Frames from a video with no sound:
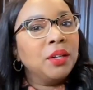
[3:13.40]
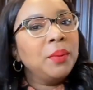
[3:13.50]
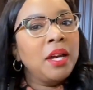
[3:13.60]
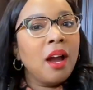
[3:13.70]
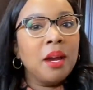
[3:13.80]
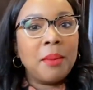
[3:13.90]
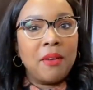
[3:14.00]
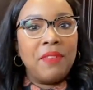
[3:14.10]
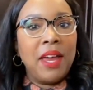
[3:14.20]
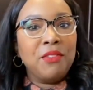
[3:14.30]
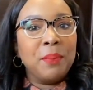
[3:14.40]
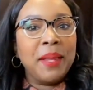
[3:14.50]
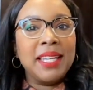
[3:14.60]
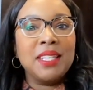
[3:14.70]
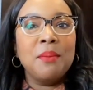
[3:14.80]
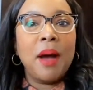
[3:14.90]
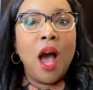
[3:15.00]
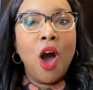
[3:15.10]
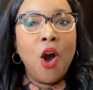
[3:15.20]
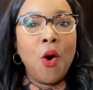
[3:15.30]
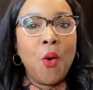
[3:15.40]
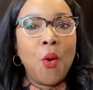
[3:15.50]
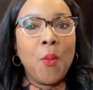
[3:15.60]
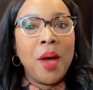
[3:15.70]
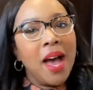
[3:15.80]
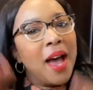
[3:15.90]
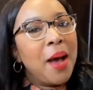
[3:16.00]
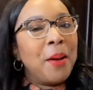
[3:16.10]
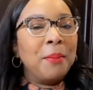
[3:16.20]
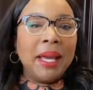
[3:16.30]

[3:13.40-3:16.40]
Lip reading: we are in my favorite place in my home, my